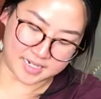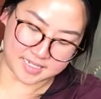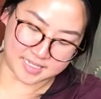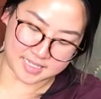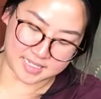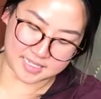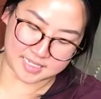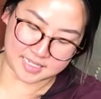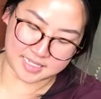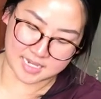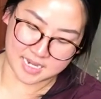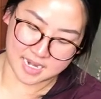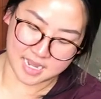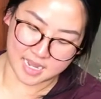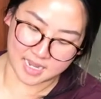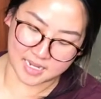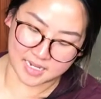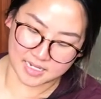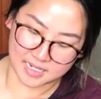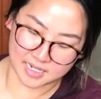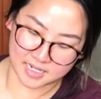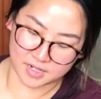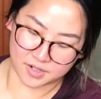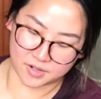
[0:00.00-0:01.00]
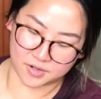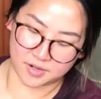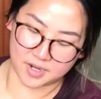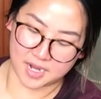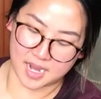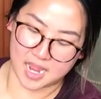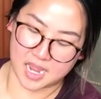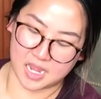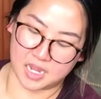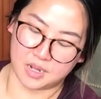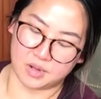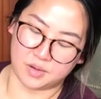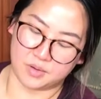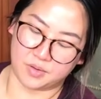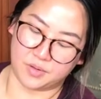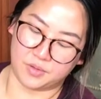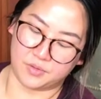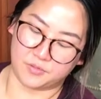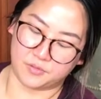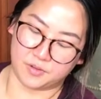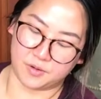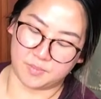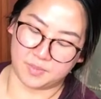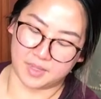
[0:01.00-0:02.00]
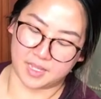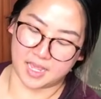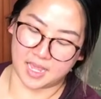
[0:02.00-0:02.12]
this 90-degree angle from the